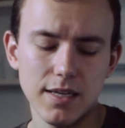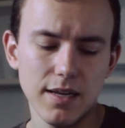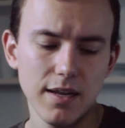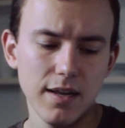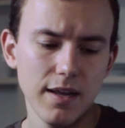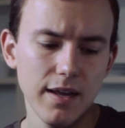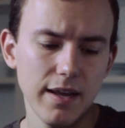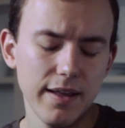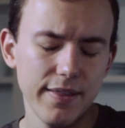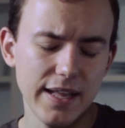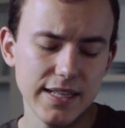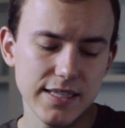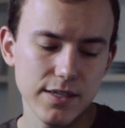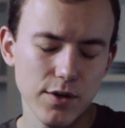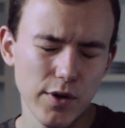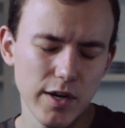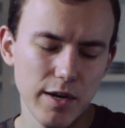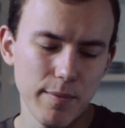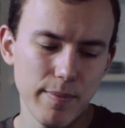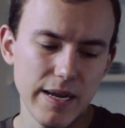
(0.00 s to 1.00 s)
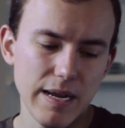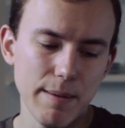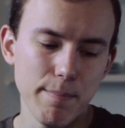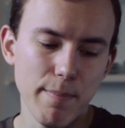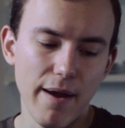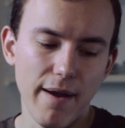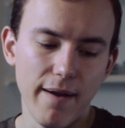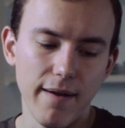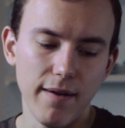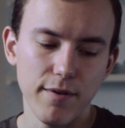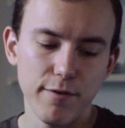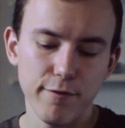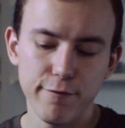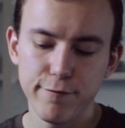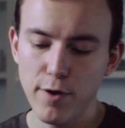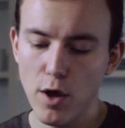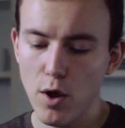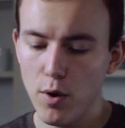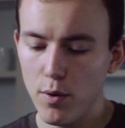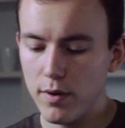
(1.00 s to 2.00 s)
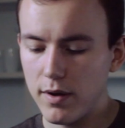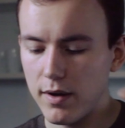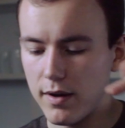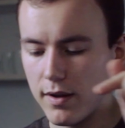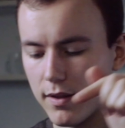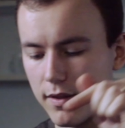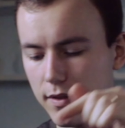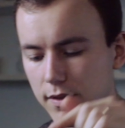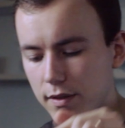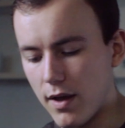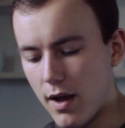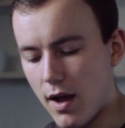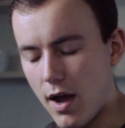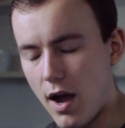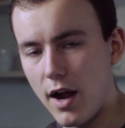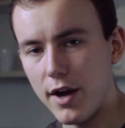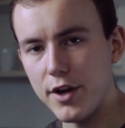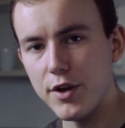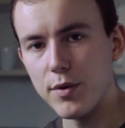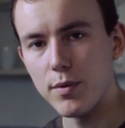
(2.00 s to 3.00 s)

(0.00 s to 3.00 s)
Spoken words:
And that's going to be my phone, the audio